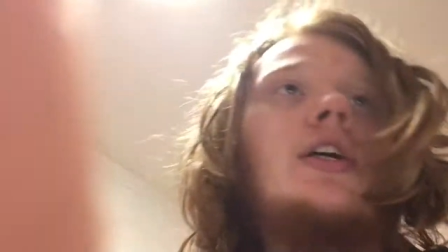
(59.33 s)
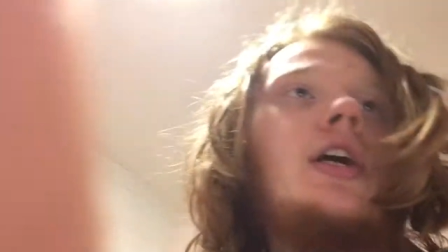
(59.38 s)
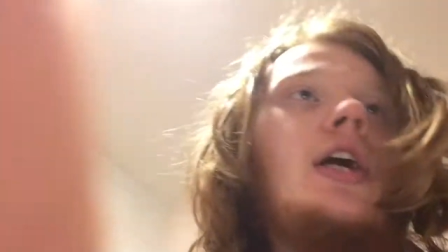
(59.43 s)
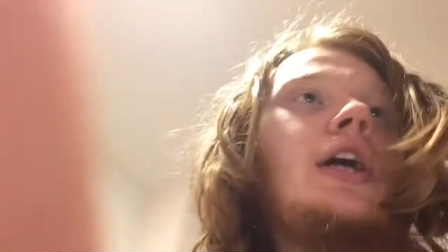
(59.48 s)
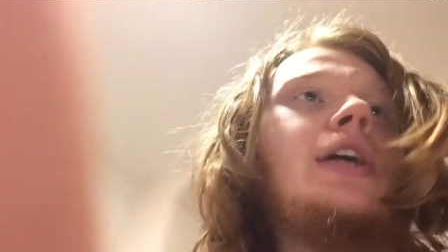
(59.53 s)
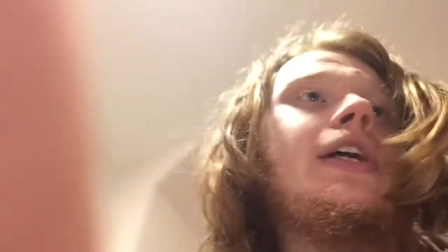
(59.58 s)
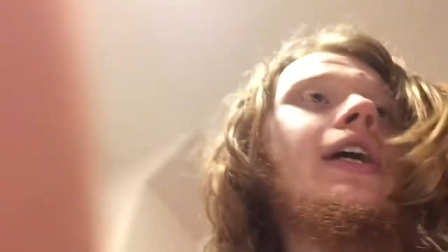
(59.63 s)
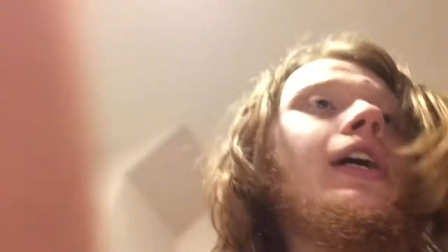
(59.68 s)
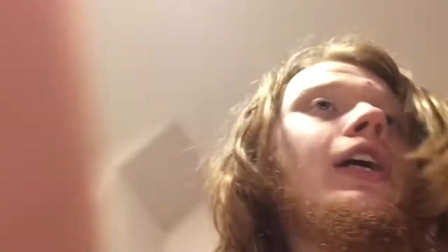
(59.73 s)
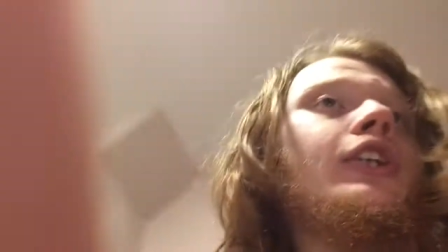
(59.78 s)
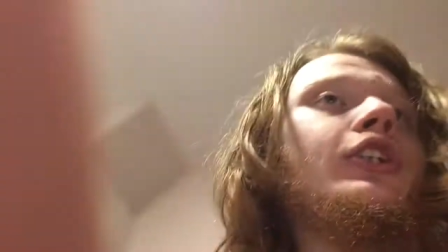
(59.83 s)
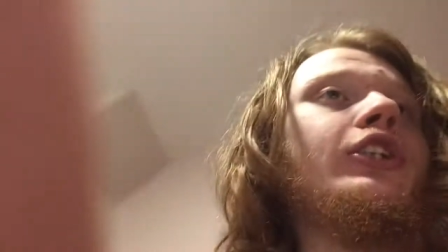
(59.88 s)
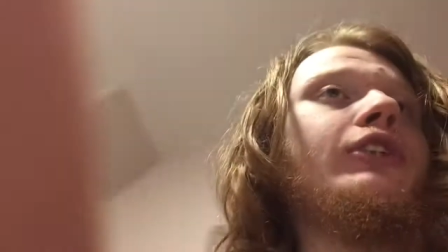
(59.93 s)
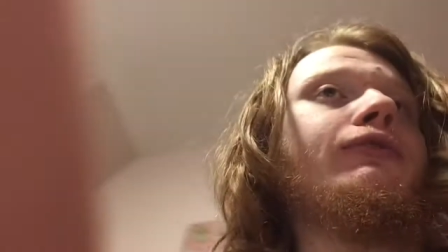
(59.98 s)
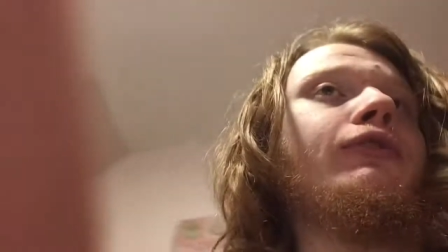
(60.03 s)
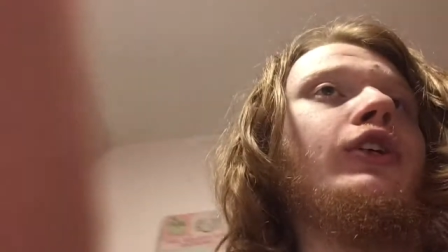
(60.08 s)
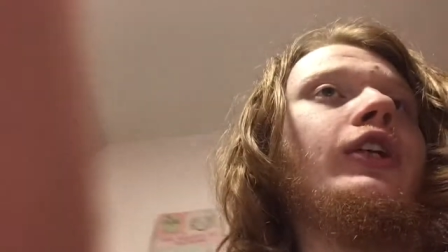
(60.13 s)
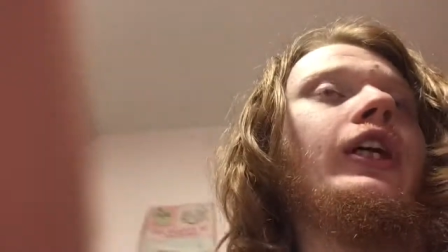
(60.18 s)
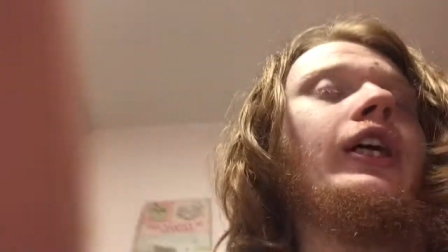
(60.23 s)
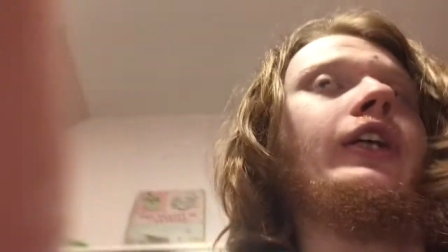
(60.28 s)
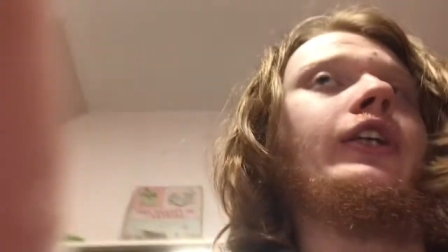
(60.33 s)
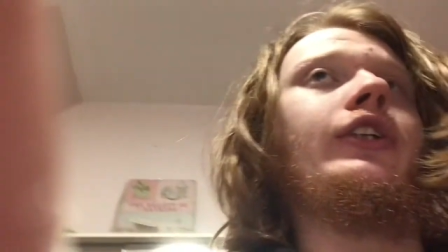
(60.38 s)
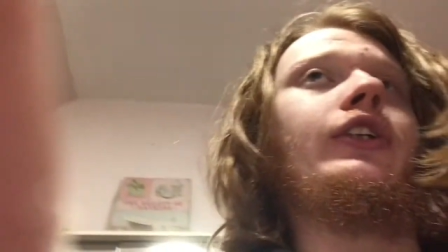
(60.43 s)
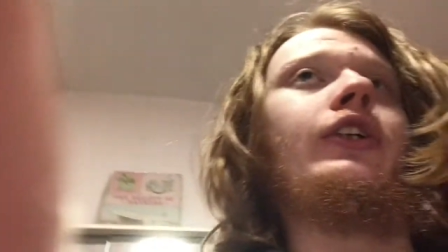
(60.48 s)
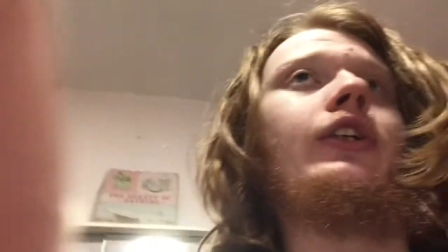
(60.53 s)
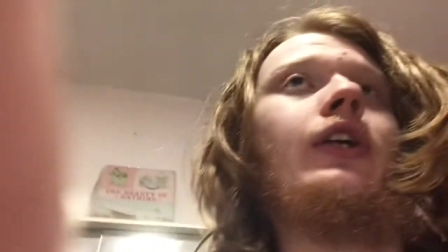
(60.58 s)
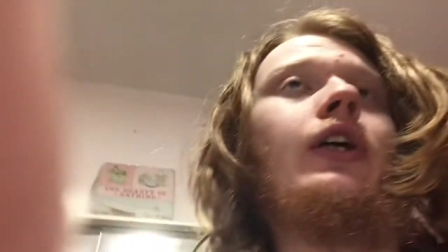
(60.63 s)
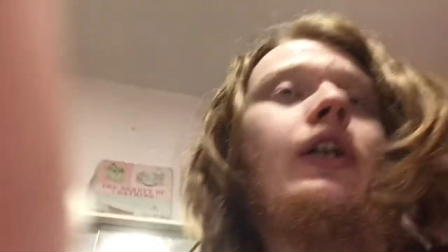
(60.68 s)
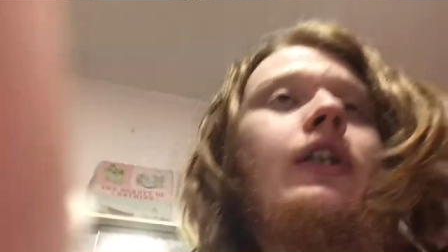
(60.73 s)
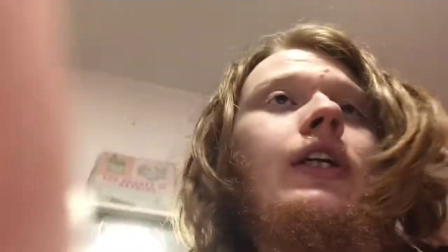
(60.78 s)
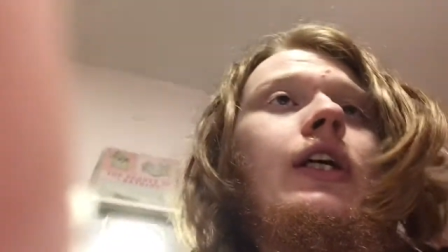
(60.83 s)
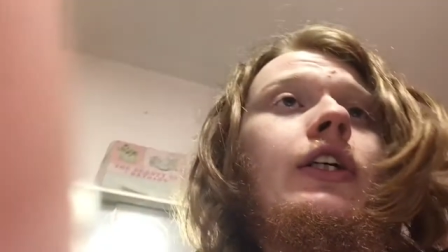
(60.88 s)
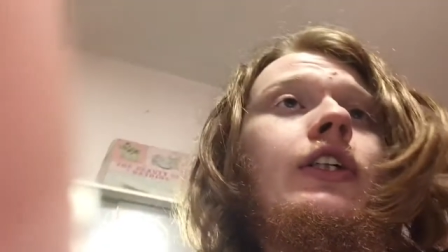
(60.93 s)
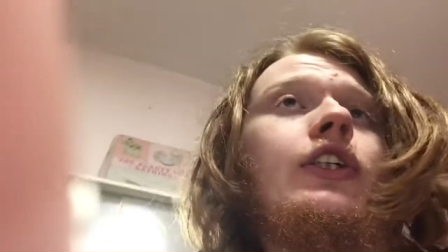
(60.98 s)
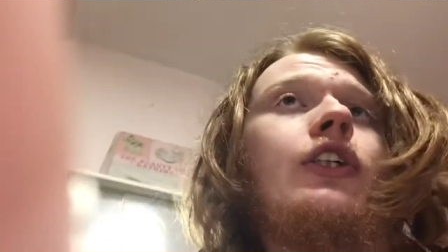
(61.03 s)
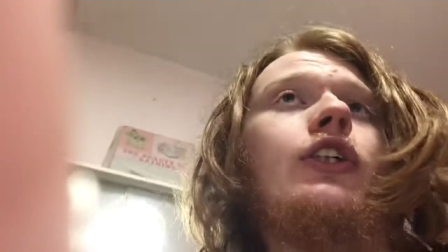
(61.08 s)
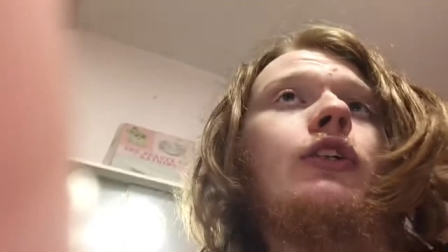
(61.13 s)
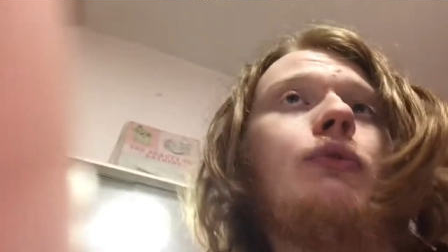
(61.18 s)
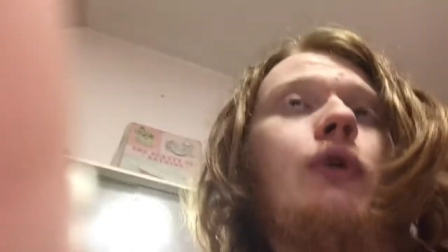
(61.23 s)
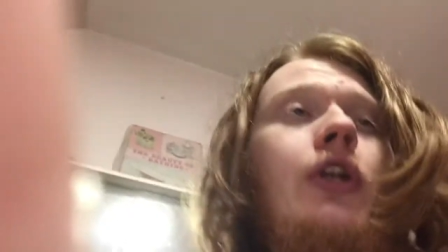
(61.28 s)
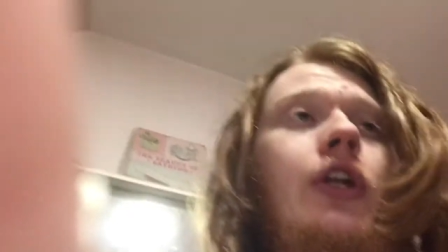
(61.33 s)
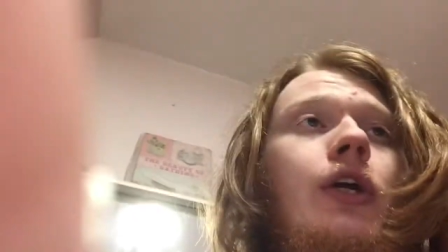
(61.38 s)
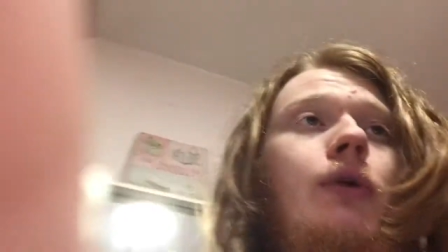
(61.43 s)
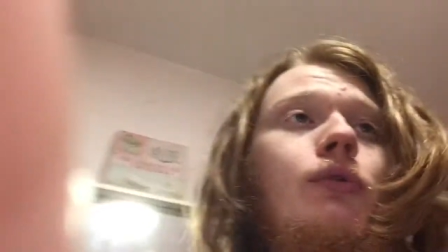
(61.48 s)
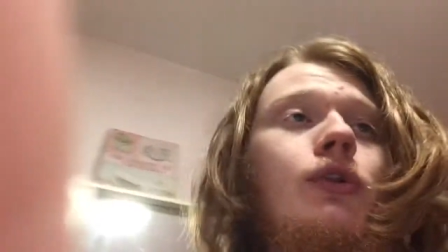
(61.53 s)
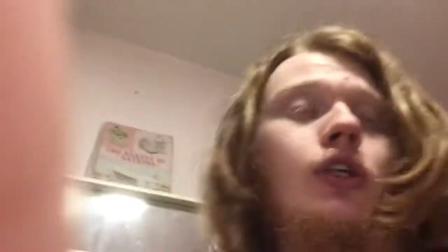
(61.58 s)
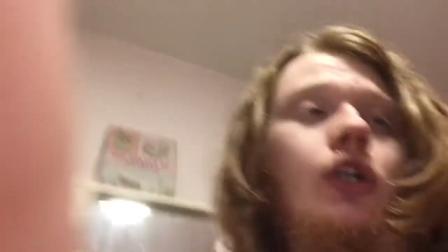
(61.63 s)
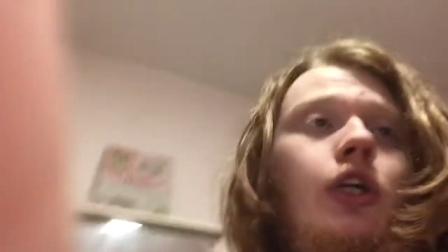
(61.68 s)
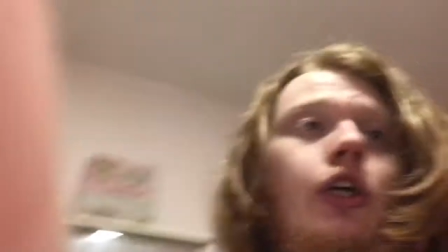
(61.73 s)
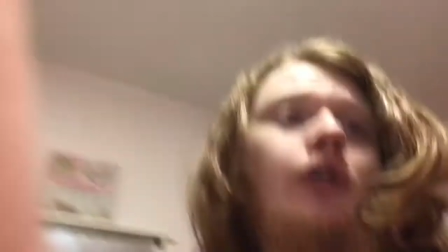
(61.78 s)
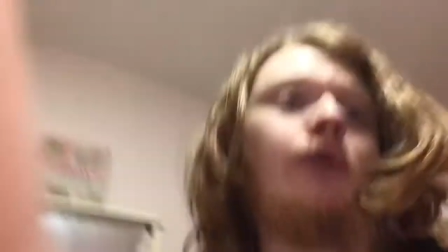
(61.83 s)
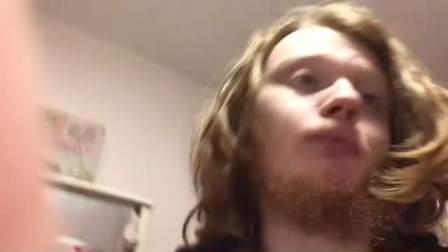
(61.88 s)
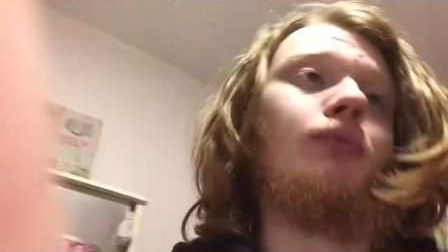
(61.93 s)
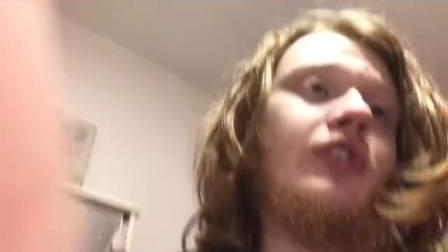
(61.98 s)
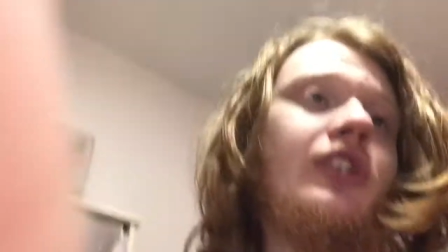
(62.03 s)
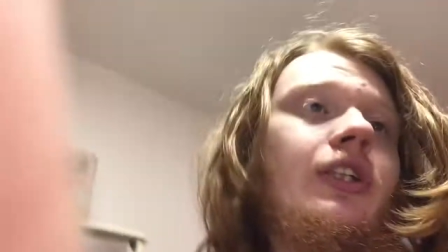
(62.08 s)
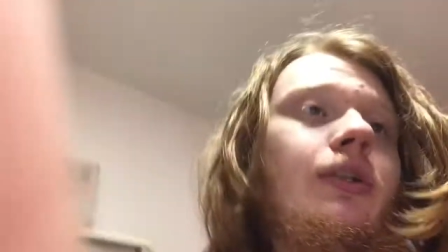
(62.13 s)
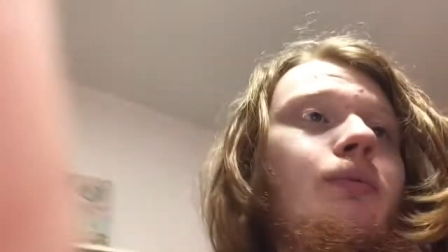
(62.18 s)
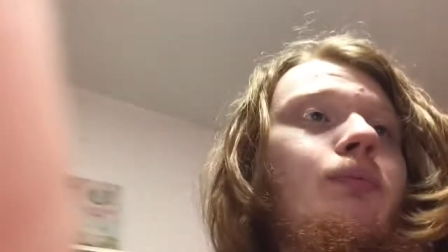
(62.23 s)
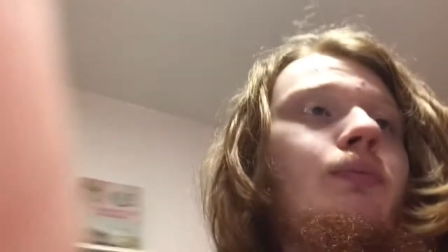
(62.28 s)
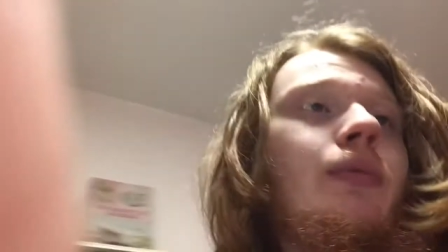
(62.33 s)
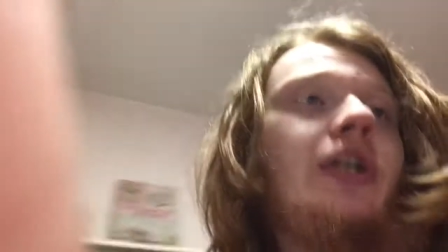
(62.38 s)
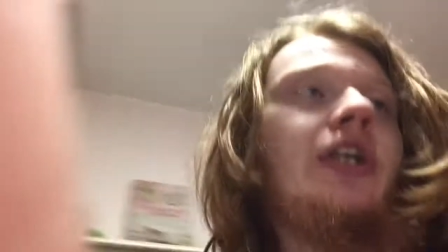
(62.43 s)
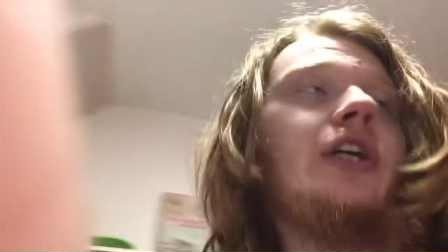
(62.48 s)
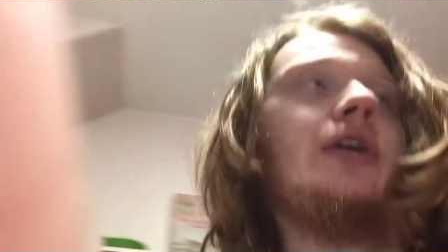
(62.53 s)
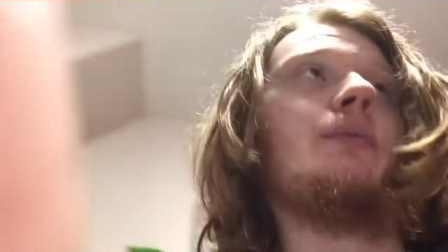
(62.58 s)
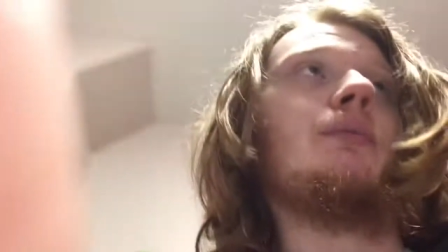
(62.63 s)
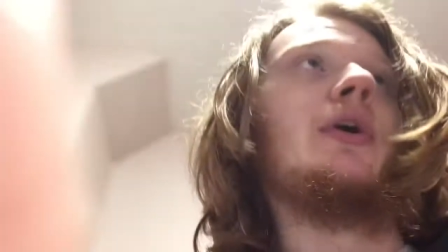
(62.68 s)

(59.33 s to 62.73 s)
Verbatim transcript: Uh, yeah, I just thought that I could uh, that I do it now um, to make it